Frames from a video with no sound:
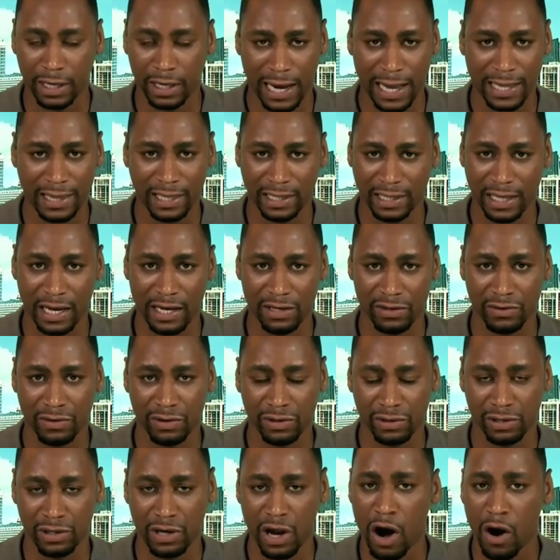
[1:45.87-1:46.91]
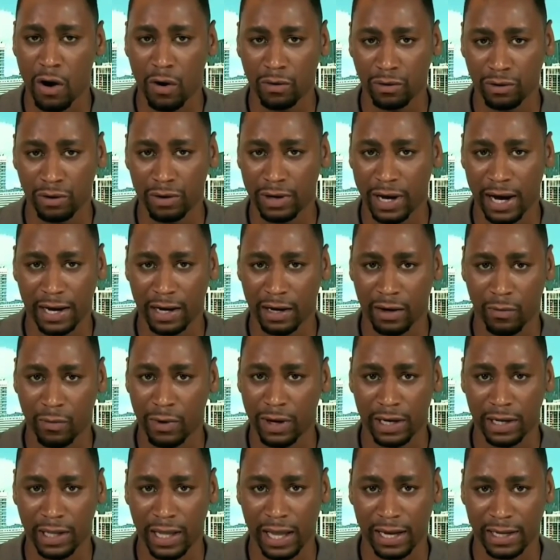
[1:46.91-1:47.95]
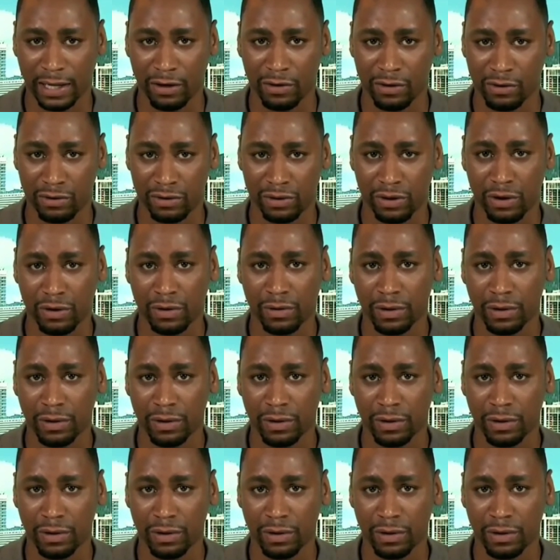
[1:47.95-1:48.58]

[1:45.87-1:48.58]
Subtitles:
And I think the answer is no. You're not going to win it like you used